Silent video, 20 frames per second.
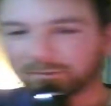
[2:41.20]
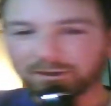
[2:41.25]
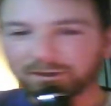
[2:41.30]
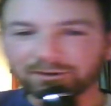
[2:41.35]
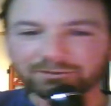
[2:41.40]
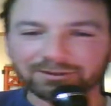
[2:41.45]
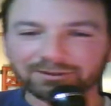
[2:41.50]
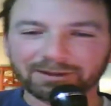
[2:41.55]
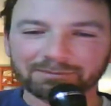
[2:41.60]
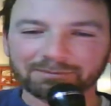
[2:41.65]

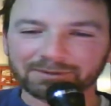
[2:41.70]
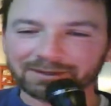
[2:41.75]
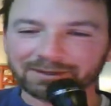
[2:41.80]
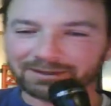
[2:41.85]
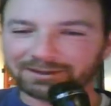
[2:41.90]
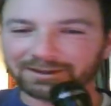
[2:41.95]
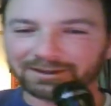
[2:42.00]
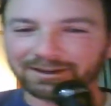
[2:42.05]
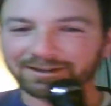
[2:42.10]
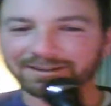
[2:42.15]
else? I'm
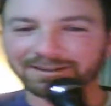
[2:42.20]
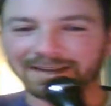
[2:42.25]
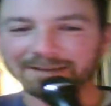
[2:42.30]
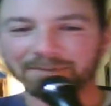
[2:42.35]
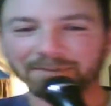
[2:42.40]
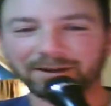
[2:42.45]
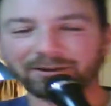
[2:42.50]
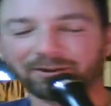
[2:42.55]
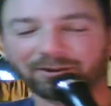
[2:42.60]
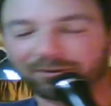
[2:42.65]
getting
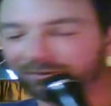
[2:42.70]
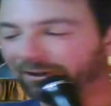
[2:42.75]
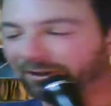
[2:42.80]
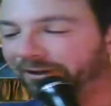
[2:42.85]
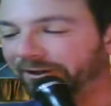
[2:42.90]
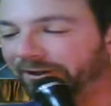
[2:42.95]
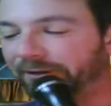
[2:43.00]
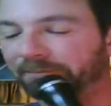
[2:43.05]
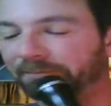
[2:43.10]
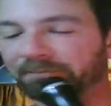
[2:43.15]
attacked by dogs
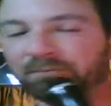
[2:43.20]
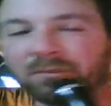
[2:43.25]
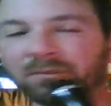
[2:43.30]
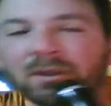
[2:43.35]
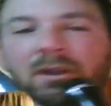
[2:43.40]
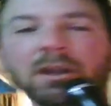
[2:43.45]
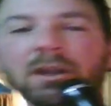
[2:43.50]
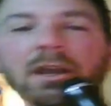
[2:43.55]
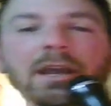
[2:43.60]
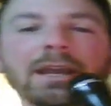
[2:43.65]
down here.
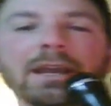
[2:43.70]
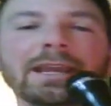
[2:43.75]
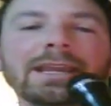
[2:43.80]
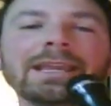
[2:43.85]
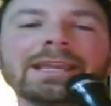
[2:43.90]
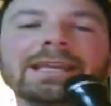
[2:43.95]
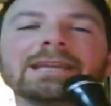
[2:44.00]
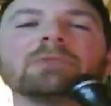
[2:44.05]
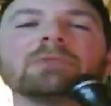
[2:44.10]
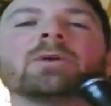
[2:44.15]

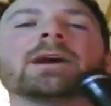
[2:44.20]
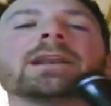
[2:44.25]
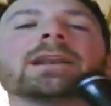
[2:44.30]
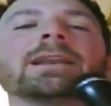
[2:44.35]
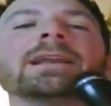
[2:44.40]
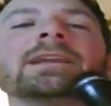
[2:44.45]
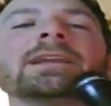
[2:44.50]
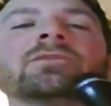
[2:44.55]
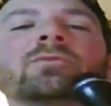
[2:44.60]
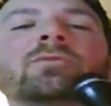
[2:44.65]
Anyway,
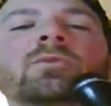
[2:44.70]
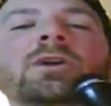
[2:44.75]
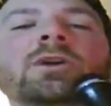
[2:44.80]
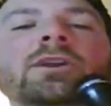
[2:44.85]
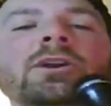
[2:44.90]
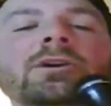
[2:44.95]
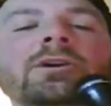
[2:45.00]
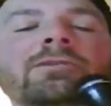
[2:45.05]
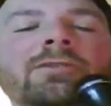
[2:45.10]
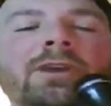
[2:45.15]
let's
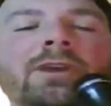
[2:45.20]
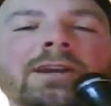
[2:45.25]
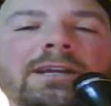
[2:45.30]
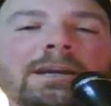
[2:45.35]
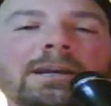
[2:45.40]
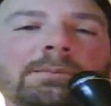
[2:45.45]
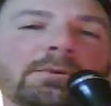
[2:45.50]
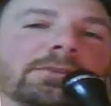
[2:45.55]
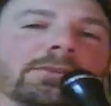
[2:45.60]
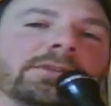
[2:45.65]
run over a
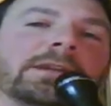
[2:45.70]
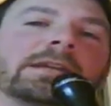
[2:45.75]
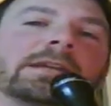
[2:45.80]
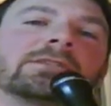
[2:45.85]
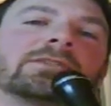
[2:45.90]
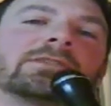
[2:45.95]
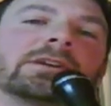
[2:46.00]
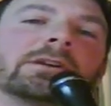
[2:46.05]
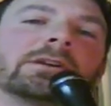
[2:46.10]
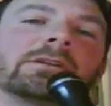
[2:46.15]
couple
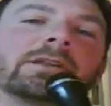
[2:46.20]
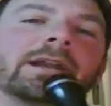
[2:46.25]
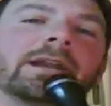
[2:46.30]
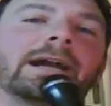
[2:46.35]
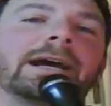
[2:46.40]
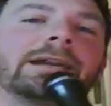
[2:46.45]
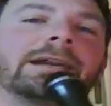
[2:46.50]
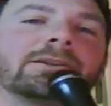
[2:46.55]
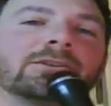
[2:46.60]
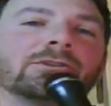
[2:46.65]
things here that
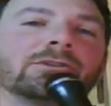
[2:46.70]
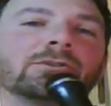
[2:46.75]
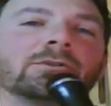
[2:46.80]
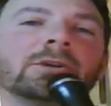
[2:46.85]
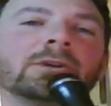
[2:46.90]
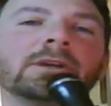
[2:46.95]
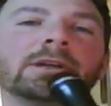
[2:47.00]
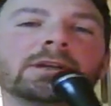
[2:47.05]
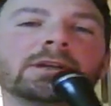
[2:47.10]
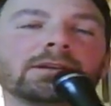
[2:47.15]
I
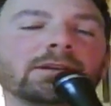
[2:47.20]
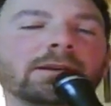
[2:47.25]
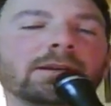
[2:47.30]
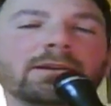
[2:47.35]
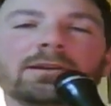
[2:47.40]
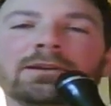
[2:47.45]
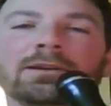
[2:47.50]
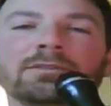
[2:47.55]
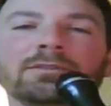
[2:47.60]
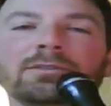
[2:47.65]
do.
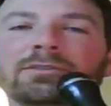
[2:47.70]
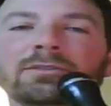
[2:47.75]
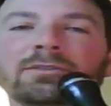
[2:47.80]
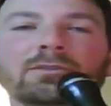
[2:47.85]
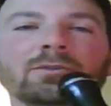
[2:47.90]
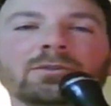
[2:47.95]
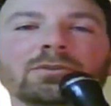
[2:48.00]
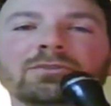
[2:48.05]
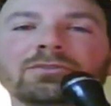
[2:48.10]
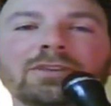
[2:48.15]
Now, this
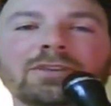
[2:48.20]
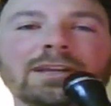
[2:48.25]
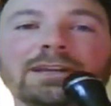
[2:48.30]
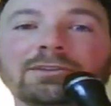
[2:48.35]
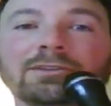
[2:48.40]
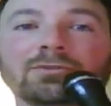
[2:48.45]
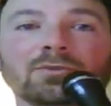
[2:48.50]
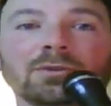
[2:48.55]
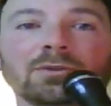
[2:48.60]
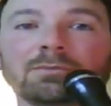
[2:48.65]
isn't going to say
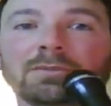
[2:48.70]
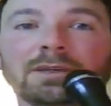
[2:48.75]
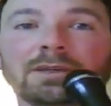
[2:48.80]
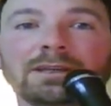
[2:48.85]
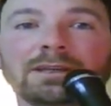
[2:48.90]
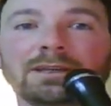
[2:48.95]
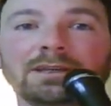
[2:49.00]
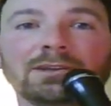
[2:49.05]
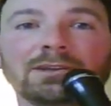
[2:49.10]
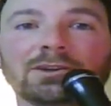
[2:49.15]
it's going to
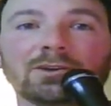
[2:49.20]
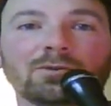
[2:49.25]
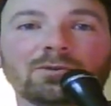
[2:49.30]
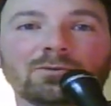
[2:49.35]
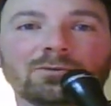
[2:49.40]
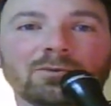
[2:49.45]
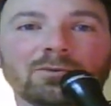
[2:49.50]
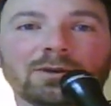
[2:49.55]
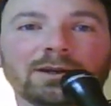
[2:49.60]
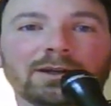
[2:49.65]
be,
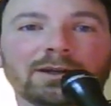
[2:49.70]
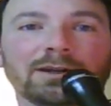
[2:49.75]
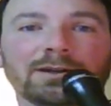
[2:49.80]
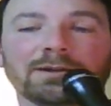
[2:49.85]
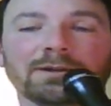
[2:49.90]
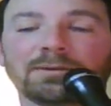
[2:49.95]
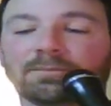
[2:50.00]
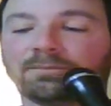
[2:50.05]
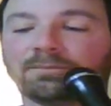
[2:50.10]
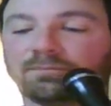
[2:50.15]

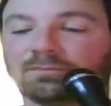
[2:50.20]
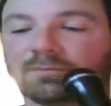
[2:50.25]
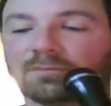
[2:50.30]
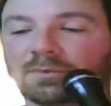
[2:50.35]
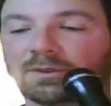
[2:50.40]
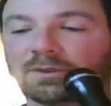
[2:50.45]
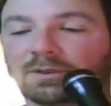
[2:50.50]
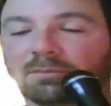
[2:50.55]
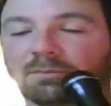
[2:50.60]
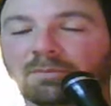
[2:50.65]

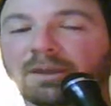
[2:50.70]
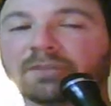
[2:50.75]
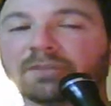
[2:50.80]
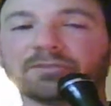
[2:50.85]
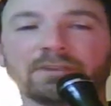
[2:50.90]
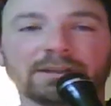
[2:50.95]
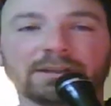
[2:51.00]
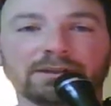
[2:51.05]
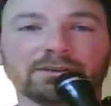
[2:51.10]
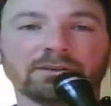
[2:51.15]
the
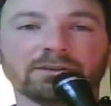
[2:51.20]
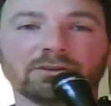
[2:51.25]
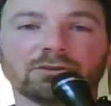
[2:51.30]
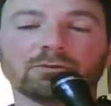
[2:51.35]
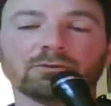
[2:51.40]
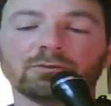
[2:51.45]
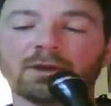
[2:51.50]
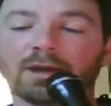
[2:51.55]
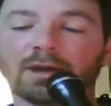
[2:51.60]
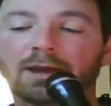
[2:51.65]
best thing to
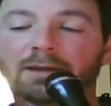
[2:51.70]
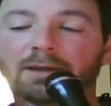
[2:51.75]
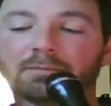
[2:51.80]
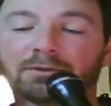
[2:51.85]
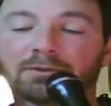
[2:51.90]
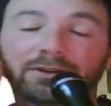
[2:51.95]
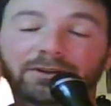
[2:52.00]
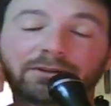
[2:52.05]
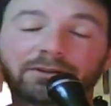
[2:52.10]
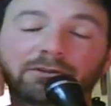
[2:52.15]
do,
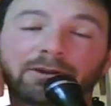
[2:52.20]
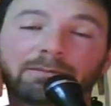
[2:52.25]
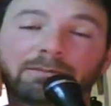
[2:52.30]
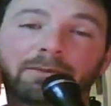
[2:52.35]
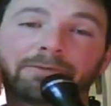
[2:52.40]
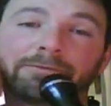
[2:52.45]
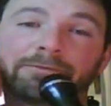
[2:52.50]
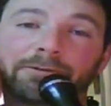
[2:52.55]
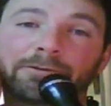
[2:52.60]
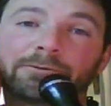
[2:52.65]
because I do have
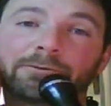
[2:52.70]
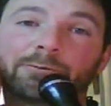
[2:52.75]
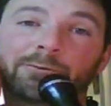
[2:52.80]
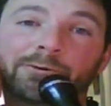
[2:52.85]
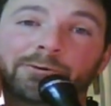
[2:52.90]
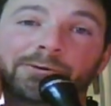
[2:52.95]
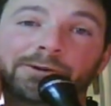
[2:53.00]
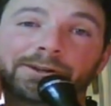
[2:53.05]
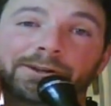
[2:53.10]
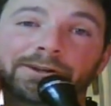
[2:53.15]
my phone
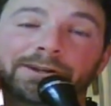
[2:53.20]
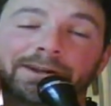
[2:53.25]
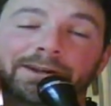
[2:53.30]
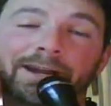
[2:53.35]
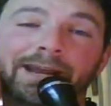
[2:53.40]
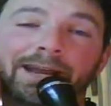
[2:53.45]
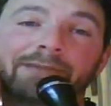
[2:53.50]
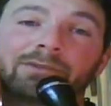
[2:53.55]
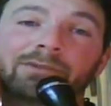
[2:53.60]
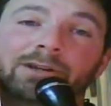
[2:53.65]
rooted,
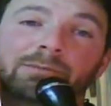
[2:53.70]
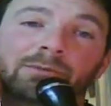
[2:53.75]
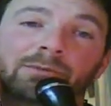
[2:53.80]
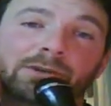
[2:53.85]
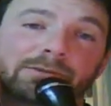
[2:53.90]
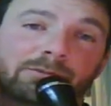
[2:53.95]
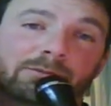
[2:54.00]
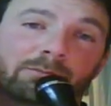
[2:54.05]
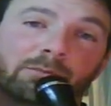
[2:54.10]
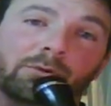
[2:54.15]
and I have a couple
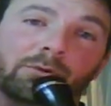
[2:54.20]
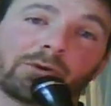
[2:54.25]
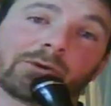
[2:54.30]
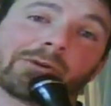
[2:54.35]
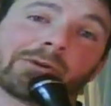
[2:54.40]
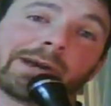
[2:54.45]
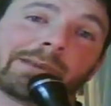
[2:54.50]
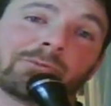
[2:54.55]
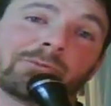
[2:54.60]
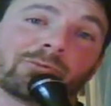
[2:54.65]
different
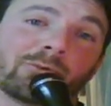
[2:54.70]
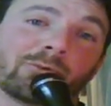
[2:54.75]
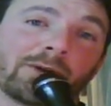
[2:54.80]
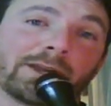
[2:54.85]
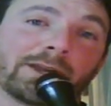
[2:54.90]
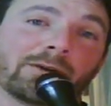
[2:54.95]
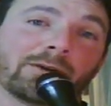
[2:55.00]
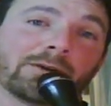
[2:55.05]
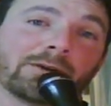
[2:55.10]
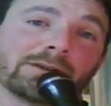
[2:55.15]
programs
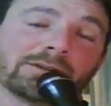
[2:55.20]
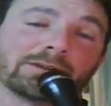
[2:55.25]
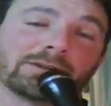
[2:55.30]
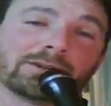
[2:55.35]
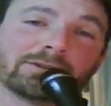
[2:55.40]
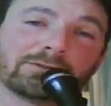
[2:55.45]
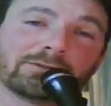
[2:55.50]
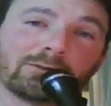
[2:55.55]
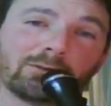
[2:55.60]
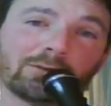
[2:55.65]
running on it to
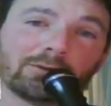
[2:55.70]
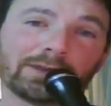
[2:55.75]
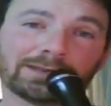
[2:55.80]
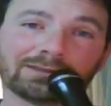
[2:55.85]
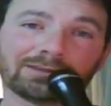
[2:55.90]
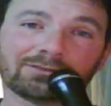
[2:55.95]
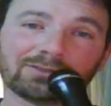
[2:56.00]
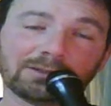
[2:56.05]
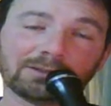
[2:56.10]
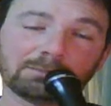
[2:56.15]
control, like
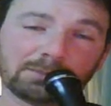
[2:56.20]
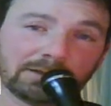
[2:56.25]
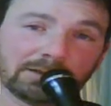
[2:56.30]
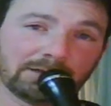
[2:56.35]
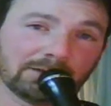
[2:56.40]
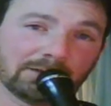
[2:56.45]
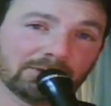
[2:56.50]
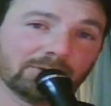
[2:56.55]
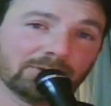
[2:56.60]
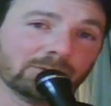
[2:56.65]
the
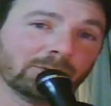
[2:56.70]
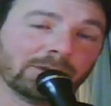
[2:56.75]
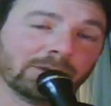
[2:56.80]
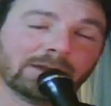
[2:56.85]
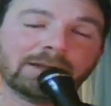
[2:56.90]
CPU